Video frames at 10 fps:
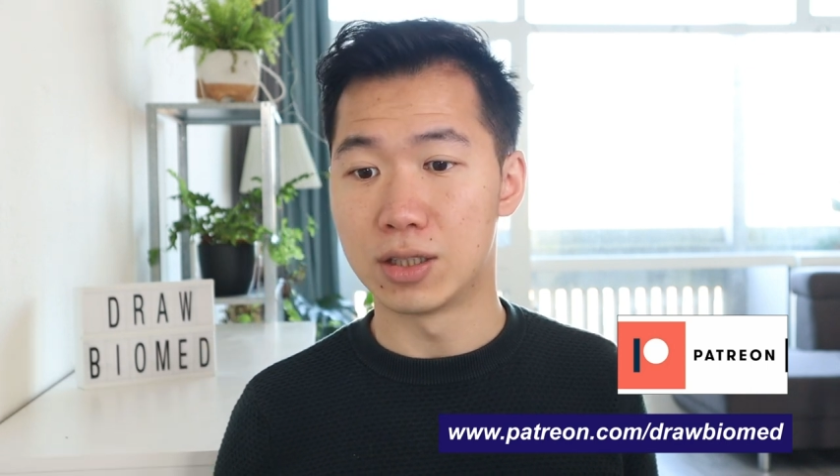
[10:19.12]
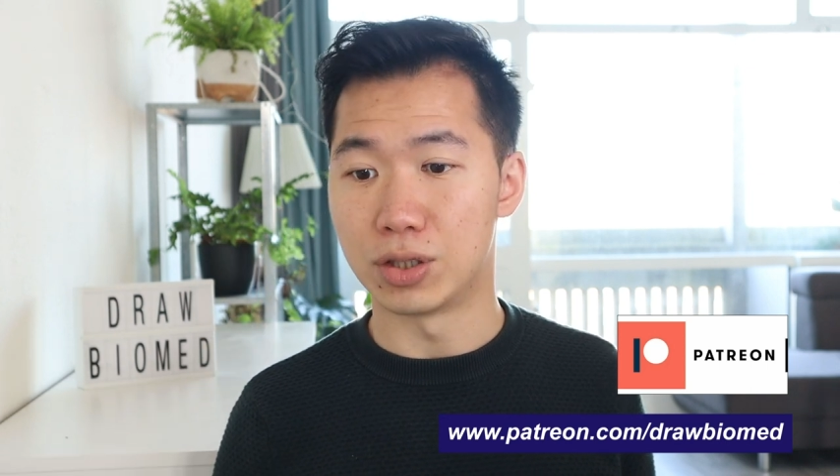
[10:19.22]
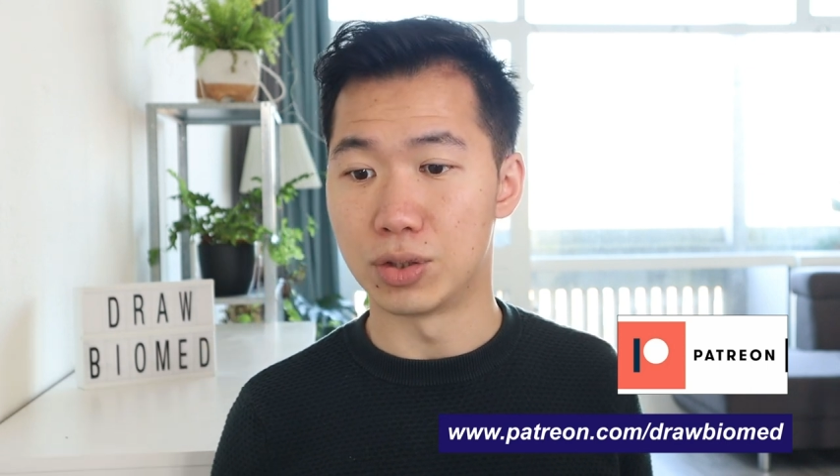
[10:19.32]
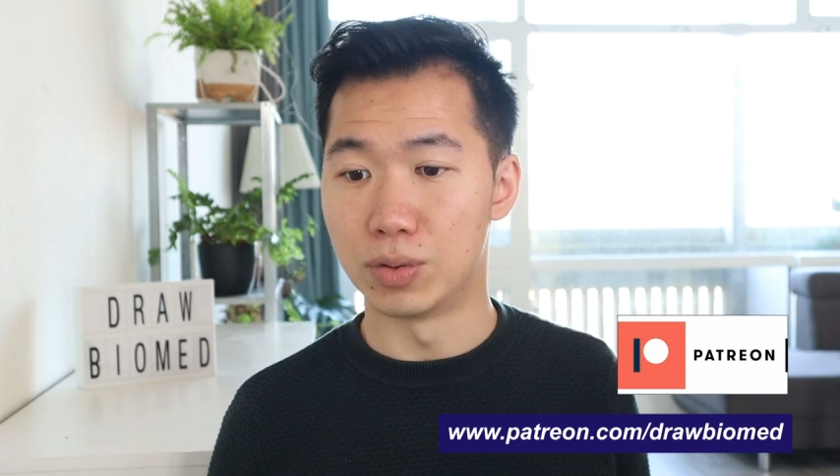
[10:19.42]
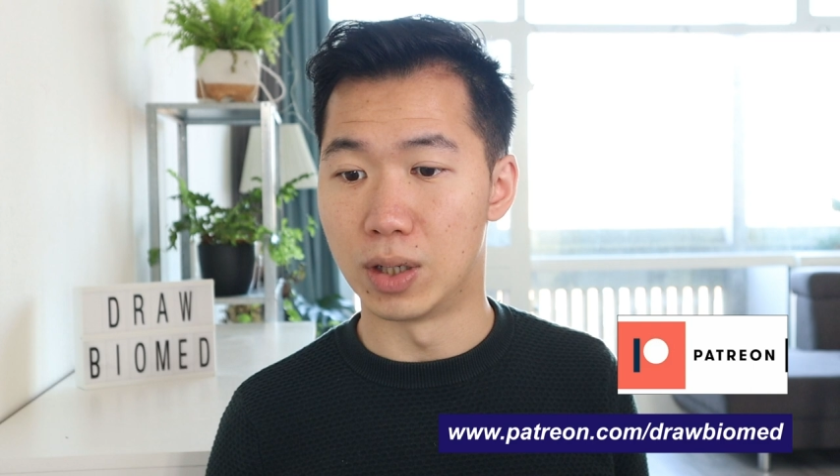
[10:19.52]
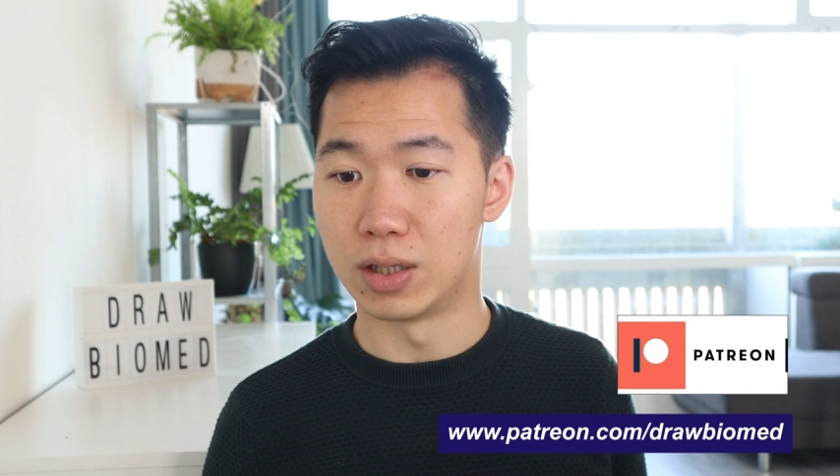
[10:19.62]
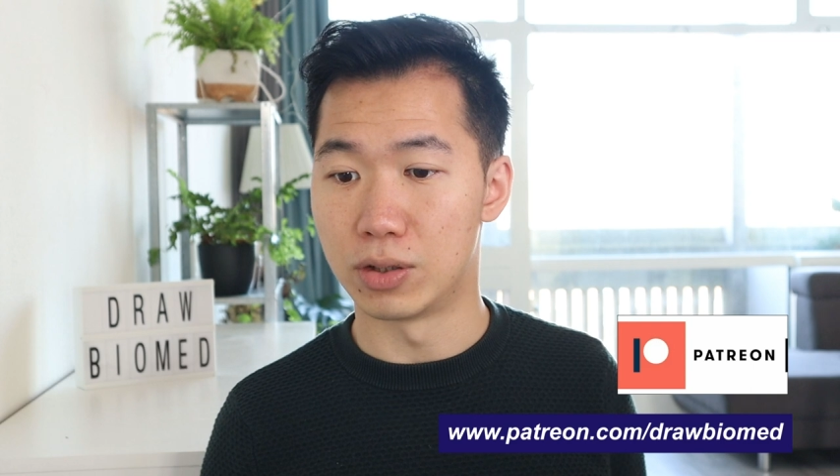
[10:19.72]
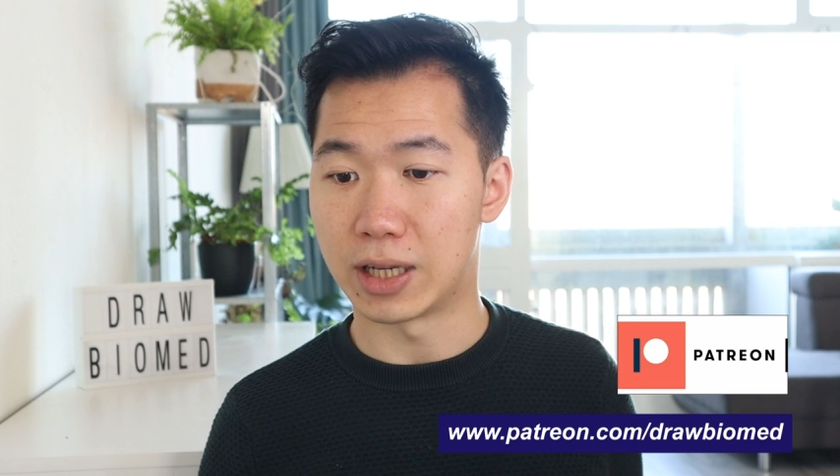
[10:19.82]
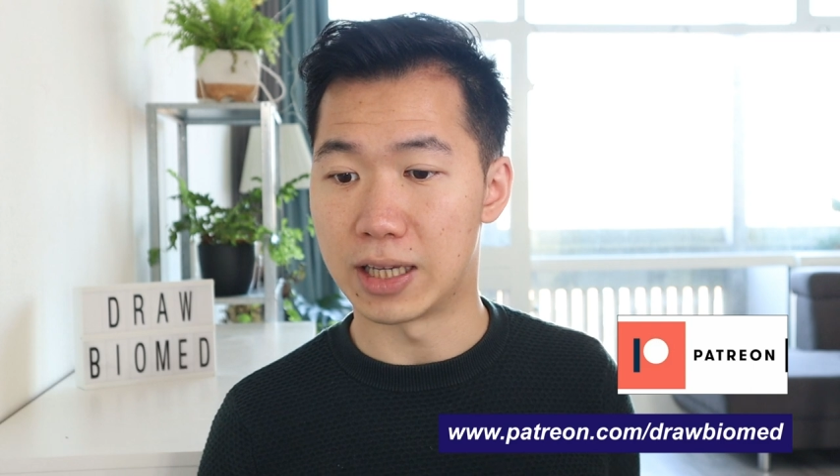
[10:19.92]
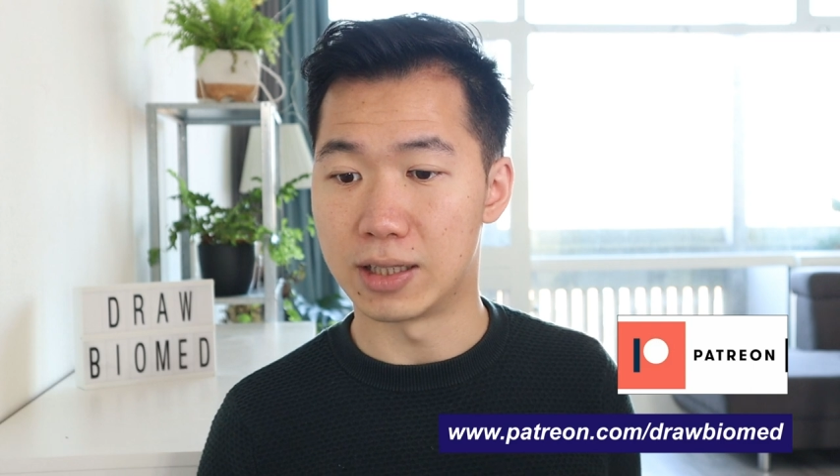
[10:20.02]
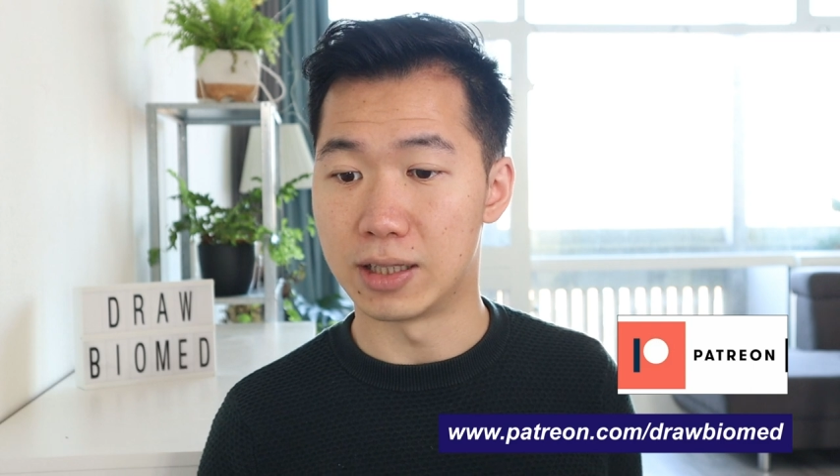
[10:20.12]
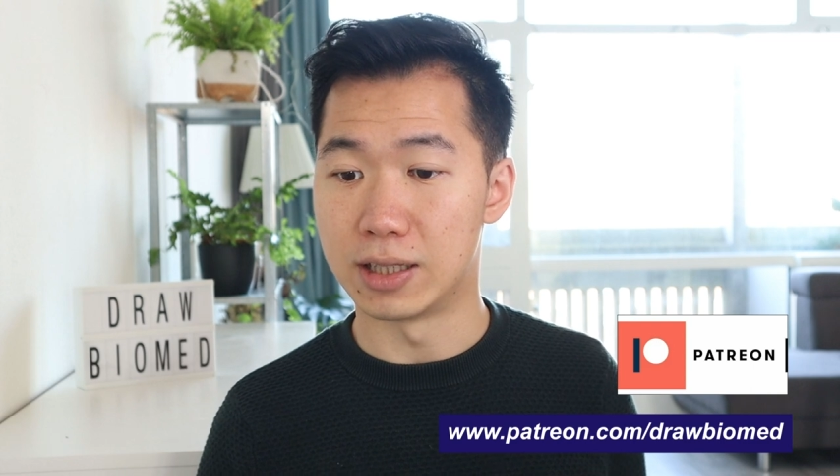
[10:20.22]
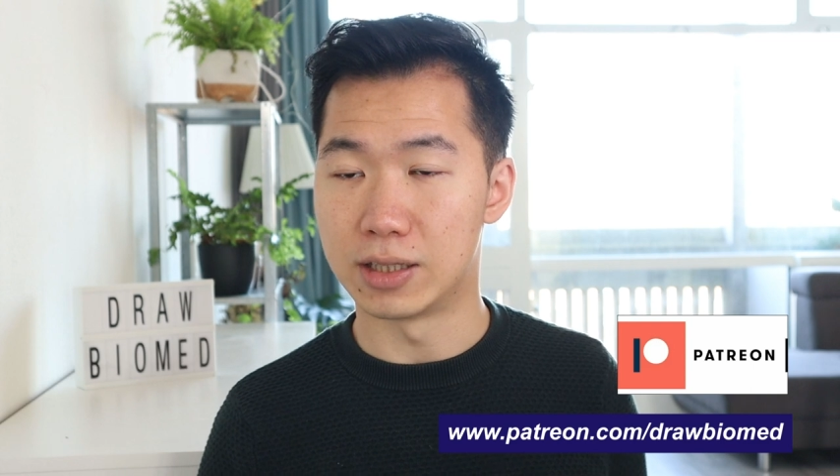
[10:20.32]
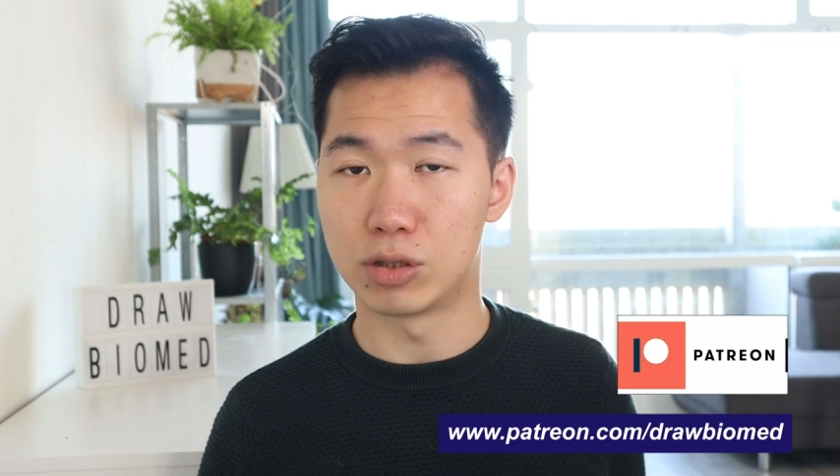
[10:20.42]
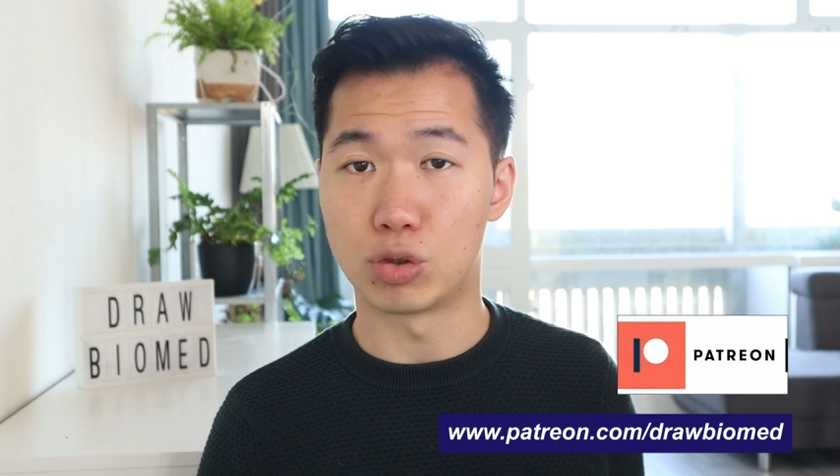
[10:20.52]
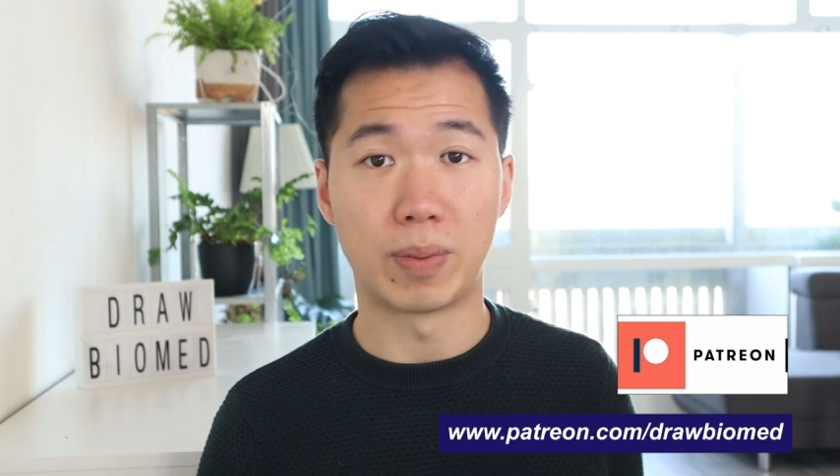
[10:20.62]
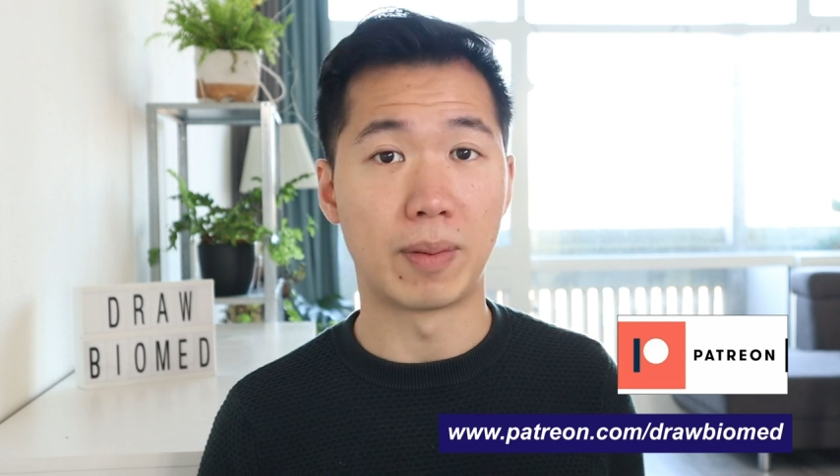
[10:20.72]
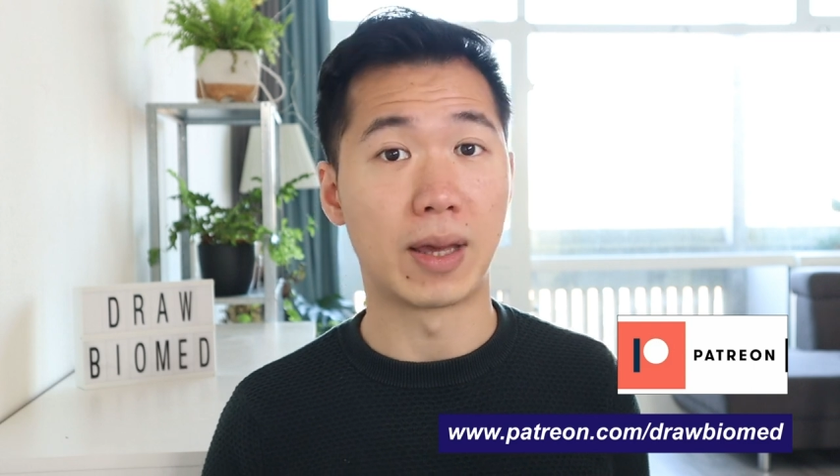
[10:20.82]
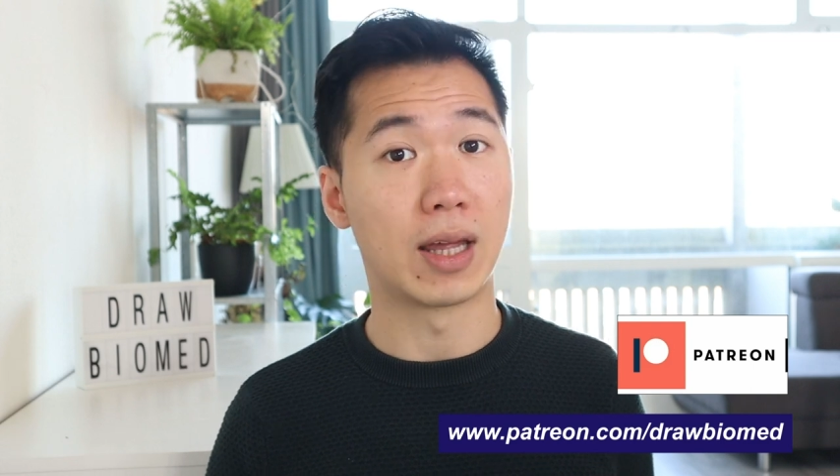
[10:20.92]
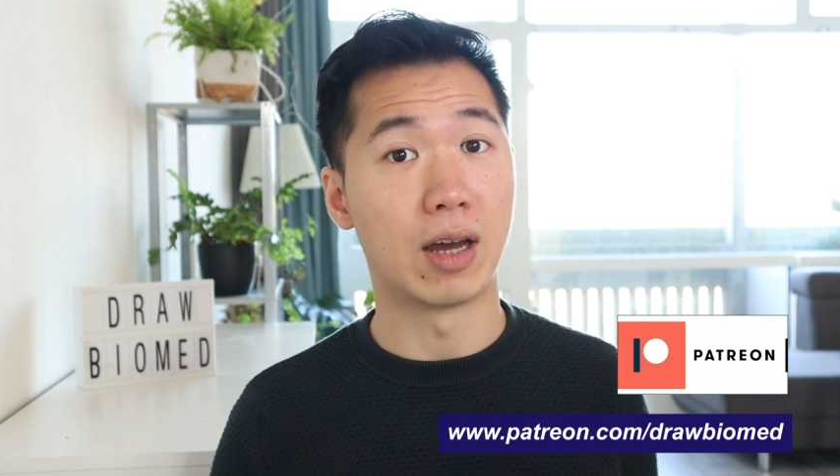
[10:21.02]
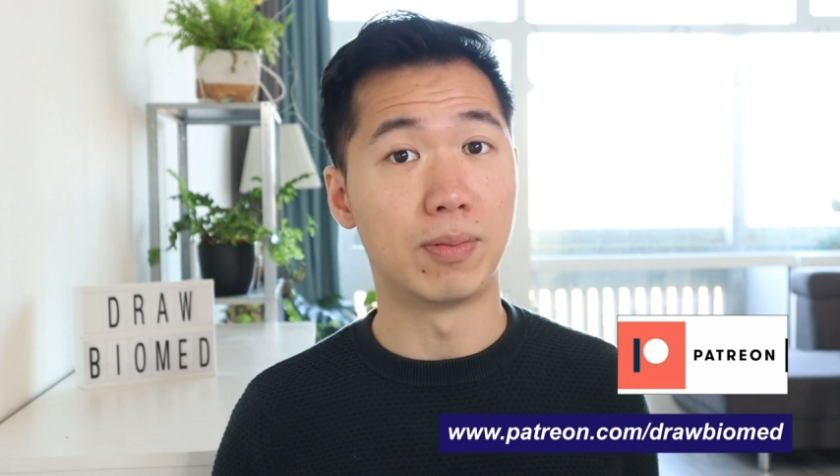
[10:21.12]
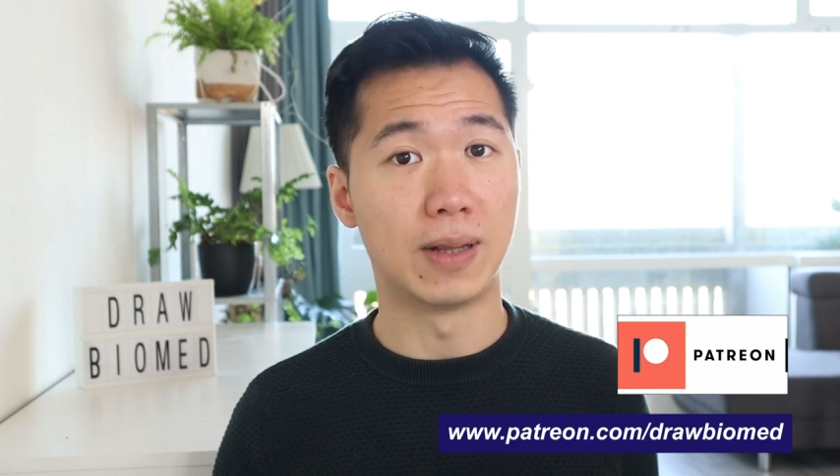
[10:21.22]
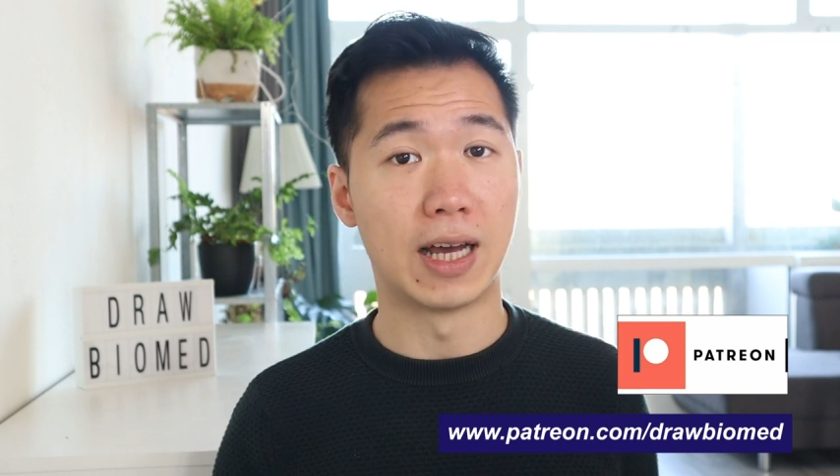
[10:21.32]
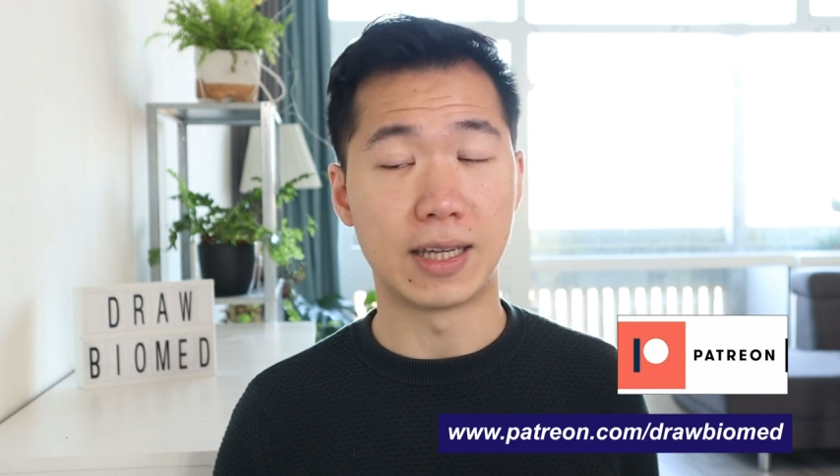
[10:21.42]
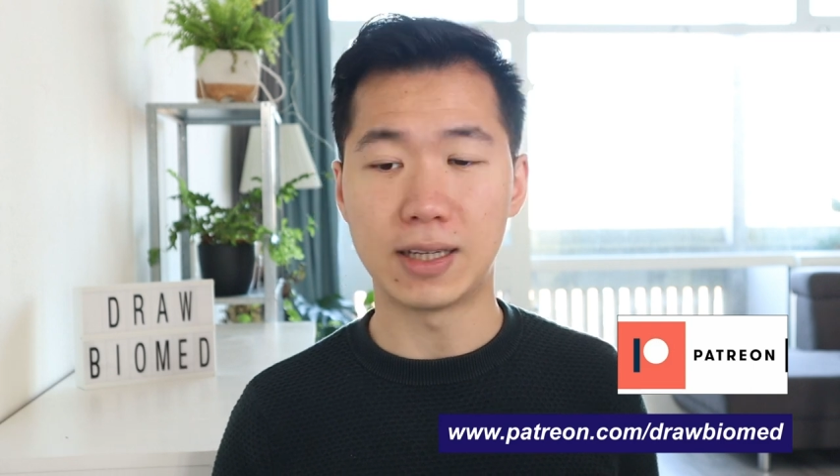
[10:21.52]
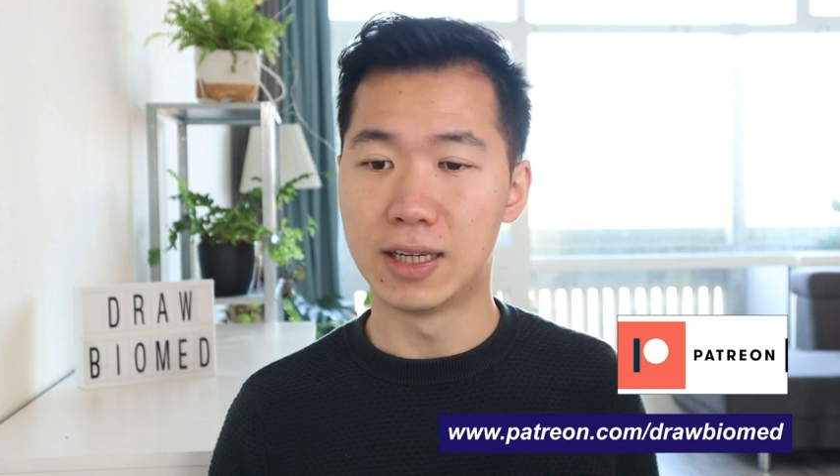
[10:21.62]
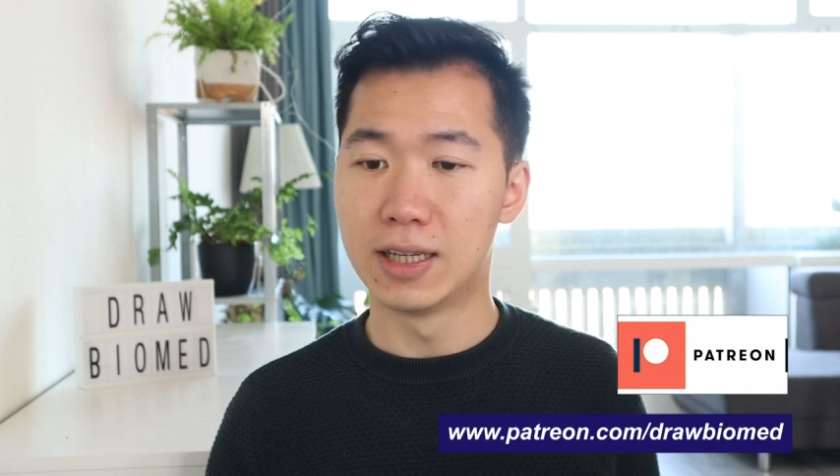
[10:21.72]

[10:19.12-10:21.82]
to look at the Drawbot Med helpline.